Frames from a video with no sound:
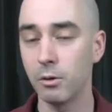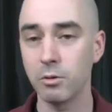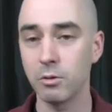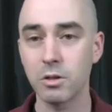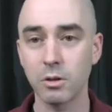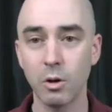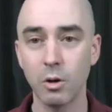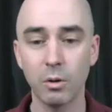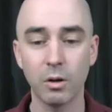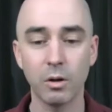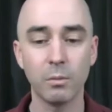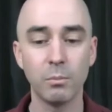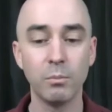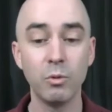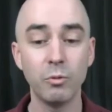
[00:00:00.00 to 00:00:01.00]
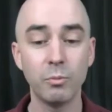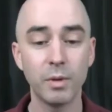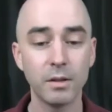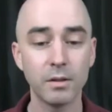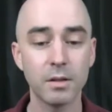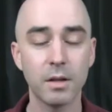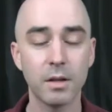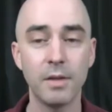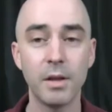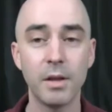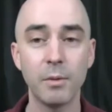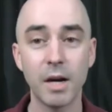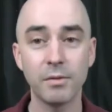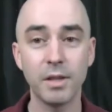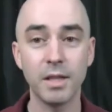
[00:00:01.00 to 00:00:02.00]
slower movement. And then
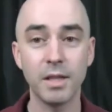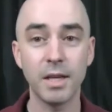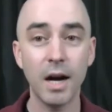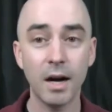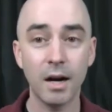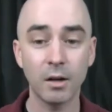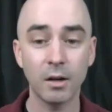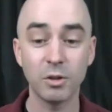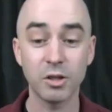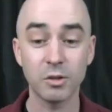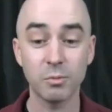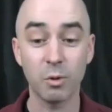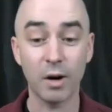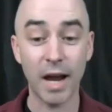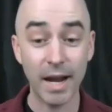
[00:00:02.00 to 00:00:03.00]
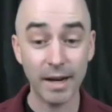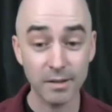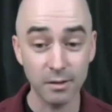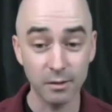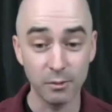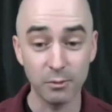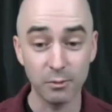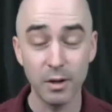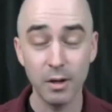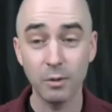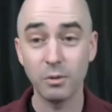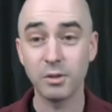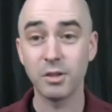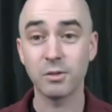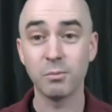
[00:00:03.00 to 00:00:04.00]
we have the yang, which is more active,
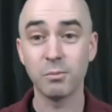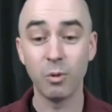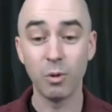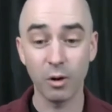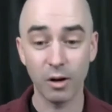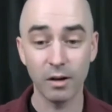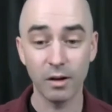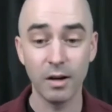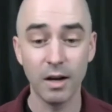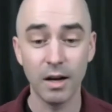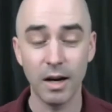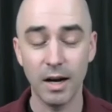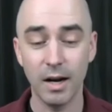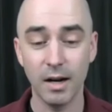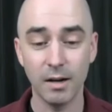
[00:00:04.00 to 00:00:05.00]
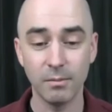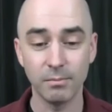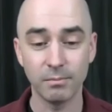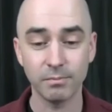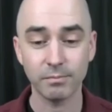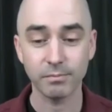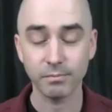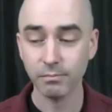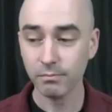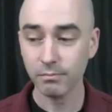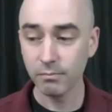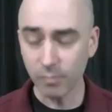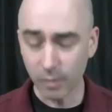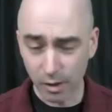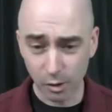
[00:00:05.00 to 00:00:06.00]
which is more,
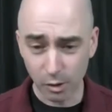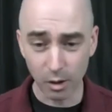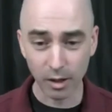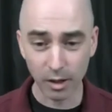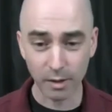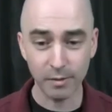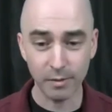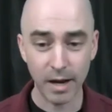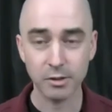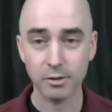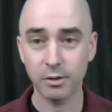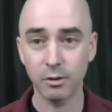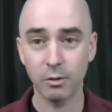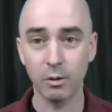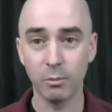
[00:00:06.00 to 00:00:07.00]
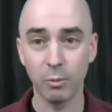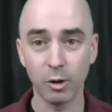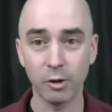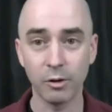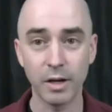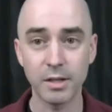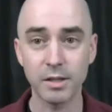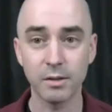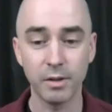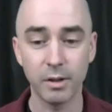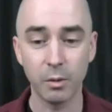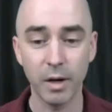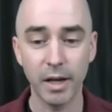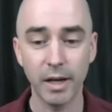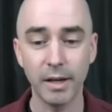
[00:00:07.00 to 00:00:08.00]
like a faster or more aggressive in
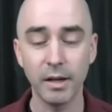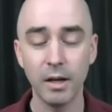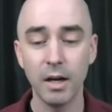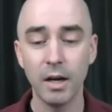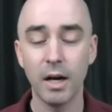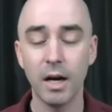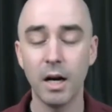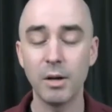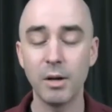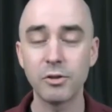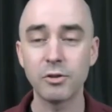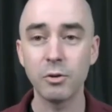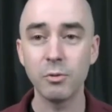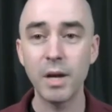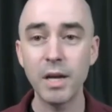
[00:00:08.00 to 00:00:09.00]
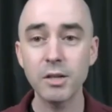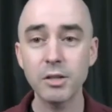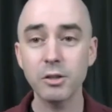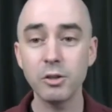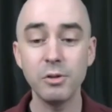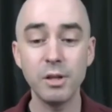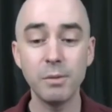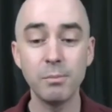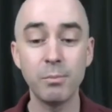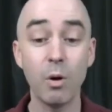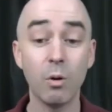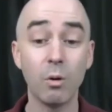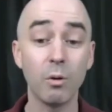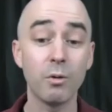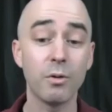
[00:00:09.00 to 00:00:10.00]
a way. And so basically you need
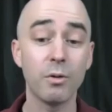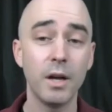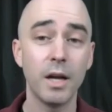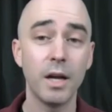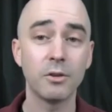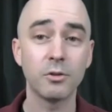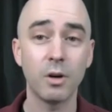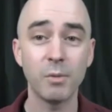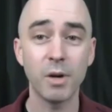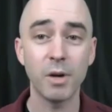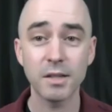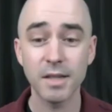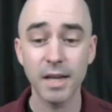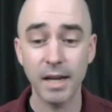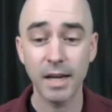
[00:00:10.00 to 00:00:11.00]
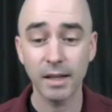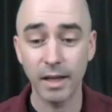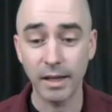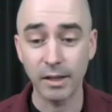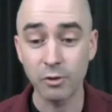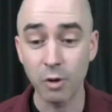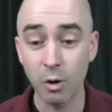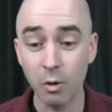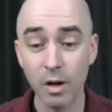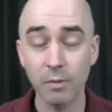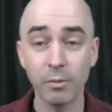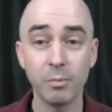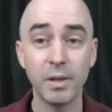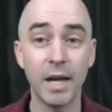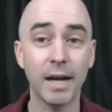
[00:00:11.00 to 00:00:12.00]
both. And so I'm not saying like, don't
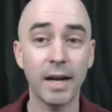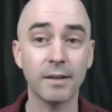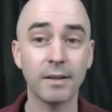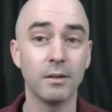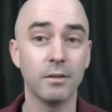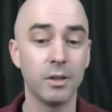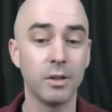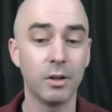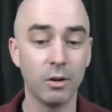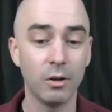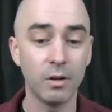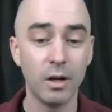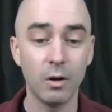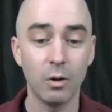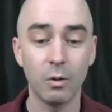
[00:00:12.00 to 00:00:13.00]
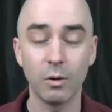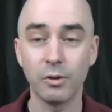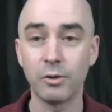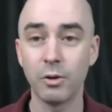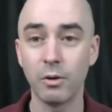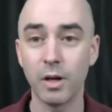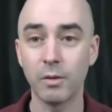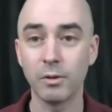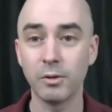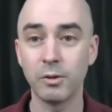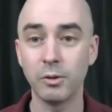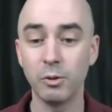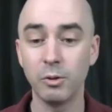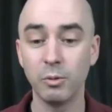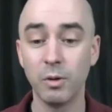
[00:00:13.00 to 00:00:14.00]
ever be active, or don't ever
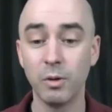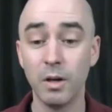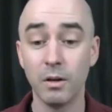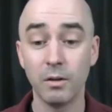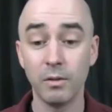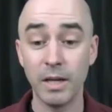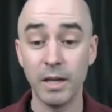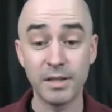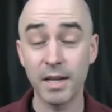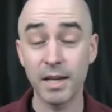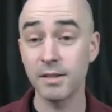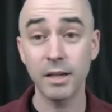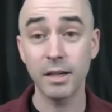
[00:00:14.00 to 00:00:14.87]
do intense